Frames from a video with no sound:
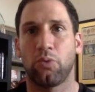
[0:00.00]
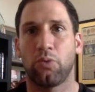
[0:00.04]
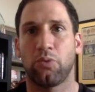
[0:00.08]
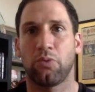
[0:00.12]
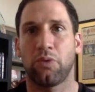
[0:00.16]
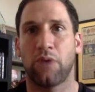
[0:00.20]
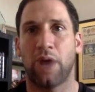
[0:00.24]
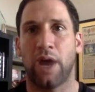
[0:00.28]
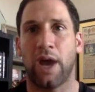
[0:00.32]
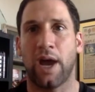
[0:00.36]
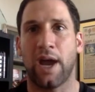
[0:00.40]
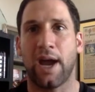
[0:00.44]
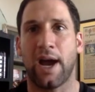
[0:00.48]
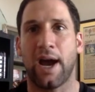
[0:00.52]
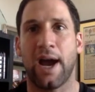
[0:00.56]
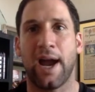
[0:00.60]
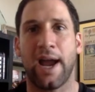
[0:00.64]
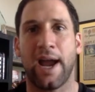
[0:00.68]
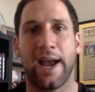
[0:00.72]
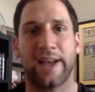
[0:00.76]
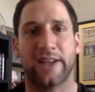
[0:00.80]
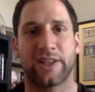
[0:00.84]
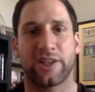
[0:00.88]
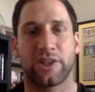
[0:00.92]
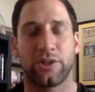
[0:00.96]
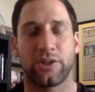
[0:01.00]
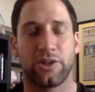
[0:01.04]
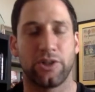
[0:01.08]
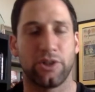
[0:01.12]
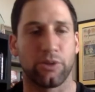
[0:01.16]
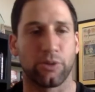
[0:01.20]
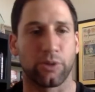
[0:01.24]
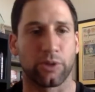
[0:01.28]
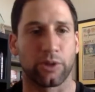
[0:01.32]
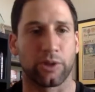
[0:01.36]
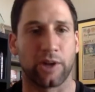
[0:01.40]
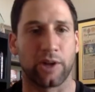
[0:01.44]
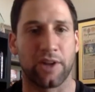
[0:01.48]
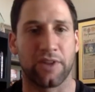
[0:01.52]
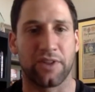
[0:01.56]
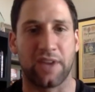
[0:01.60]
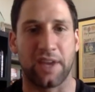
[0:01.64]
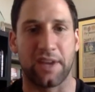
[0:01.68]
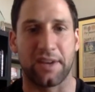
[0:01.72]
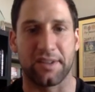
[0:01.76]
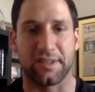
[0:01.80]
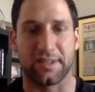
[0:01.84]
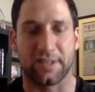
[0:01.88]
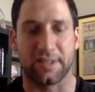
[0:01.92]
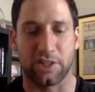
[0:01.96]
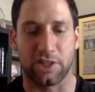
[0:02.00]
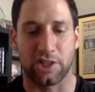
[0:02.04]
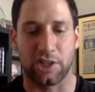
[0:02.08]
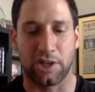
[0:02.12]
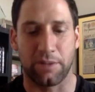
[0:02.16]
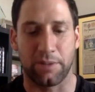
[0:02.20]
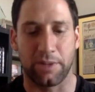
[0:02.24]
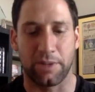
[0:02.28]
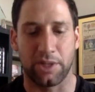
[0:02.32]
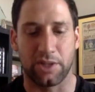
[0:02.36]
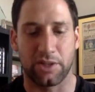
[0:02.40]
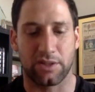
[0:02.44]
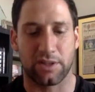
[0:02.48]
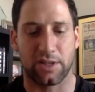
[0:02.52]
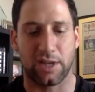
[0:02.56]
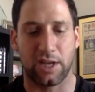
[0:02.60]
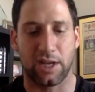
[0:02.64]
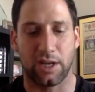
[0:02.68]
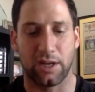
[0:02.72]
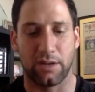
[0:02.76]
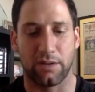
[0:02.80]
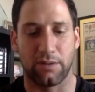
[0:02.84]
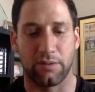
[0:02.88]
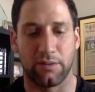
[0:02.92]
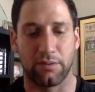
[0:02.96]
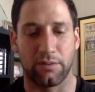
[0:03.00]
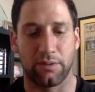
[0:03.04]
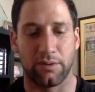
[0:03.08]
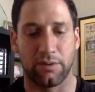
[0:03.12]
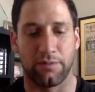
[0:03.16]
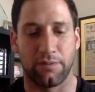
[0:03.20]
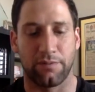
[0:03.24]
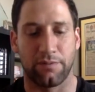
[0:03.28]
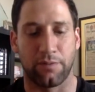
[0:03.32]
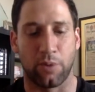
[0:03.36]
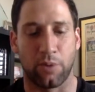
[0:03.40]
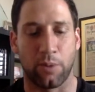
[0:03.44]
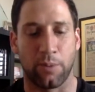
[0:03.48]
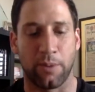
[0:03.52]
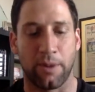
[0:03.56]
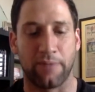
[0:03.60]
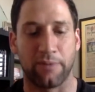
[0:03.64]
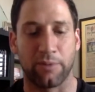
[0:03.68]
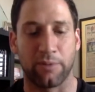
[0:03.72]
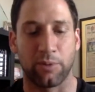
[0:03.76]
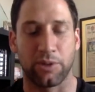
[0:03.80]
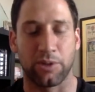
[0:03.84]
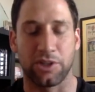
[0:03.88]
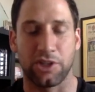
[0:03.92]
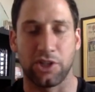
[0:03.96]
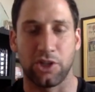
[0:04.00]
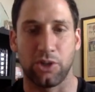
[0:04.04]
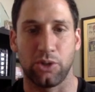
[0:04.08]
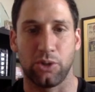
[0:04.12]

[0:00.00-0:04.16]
I actually, do you regret that decision? Just kind of inform everyone.